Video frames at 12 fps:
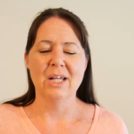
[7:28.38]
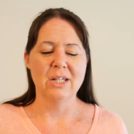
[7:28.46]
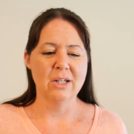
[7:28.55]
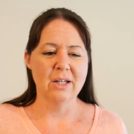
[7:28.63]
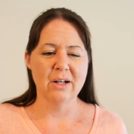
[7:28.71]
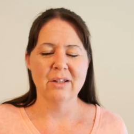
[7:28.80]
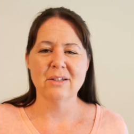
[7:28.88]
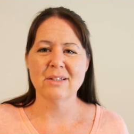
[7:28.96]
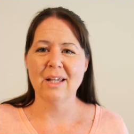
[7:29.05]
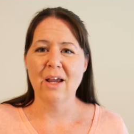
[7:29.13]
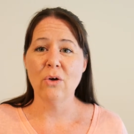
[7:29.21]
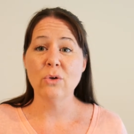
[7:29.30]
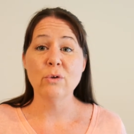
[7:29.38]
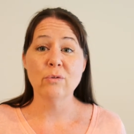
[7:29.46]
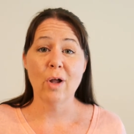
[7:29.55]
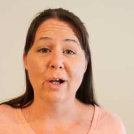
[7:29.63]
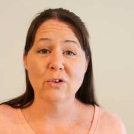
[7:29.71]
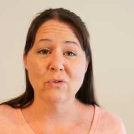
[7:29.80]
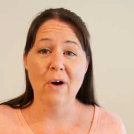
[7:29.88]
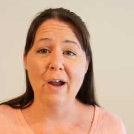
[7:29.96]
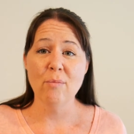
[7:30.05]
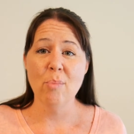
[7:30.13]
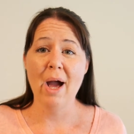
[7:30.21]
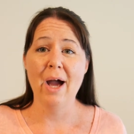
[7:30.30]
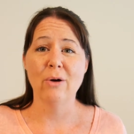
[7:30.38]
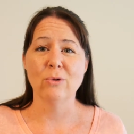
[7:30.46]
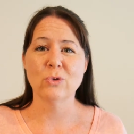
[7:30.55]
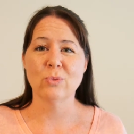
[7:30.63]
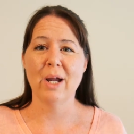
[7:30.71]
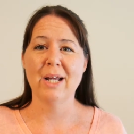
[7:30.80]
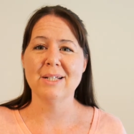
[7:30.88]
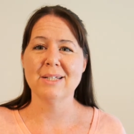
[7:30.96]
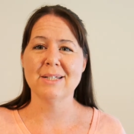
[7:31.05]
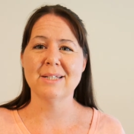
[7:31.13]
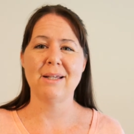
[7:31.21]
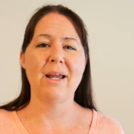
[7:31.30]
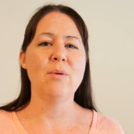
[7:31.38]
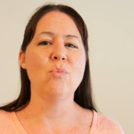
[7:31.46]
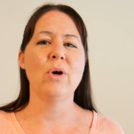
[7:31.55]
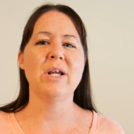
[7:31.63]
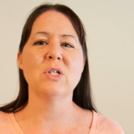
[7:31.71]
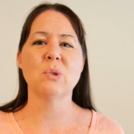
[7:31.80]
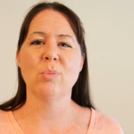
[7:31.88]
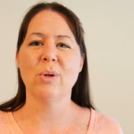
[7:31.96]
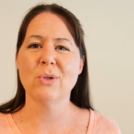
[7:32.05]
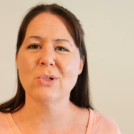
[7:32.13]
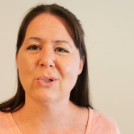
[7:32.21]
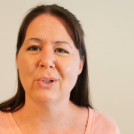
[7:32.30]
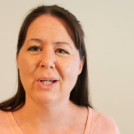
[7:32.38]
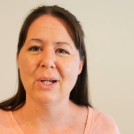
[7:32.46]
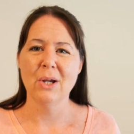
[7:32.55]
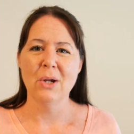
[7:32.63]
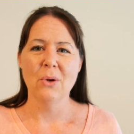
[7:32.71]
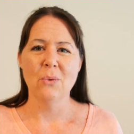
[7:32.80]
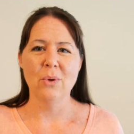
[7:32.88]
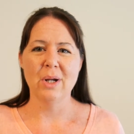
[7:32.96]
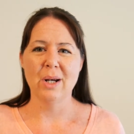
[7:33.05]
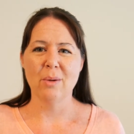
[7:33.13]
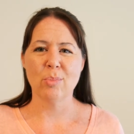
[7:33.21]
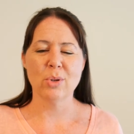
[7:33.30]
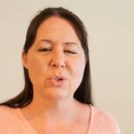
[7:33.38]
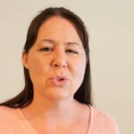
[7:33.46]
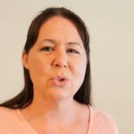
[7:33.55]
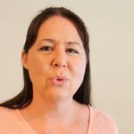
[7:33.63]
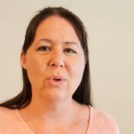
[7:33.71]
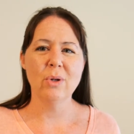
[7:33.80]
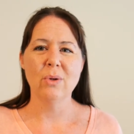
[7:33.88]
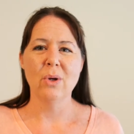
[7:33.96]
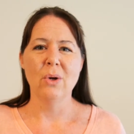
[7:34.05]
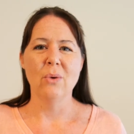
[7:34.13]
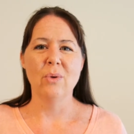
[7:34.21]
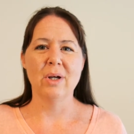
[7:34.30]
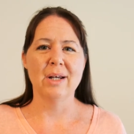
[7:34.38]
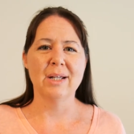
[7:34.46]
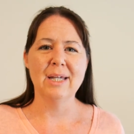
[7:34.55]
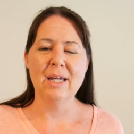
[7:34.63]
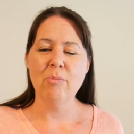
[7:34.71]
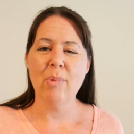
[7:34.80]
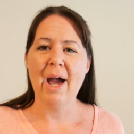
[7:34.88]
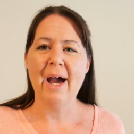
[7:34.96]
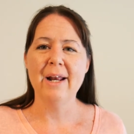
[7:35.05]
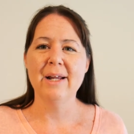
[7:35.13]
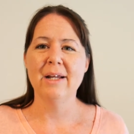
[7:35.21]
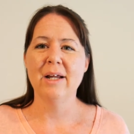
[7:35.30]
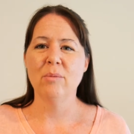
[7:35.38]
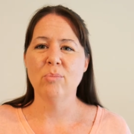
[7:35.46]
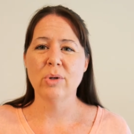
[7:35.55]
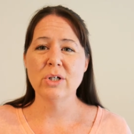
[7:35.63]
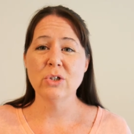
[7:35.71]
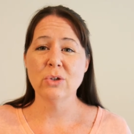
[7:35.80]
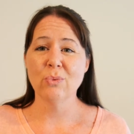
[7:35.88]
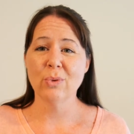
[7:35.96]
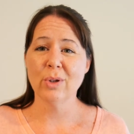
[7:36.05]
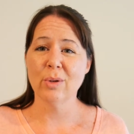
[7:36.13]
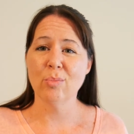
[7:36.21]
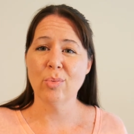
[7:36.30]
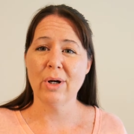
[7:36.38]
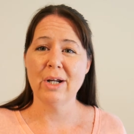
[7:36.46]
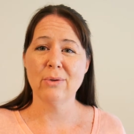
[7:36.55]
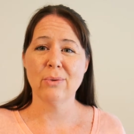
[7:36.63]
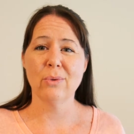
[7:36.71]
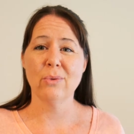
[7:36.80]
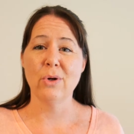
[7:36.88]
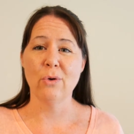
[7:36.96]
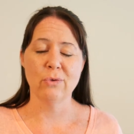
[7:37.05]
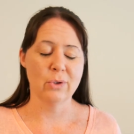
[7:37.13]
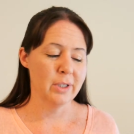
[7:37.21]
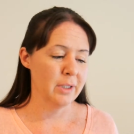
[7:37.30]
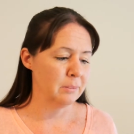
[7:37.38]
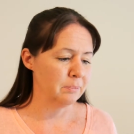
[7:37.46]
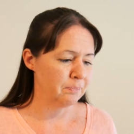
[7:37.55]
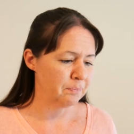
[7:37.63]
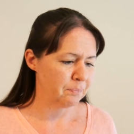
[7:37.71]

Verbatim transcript: you get on the scale and you've lost five pounds, right? It's the same way spiritually. We got to pursue it, we got to keep at it, and pretty soon we're going to break through and overcome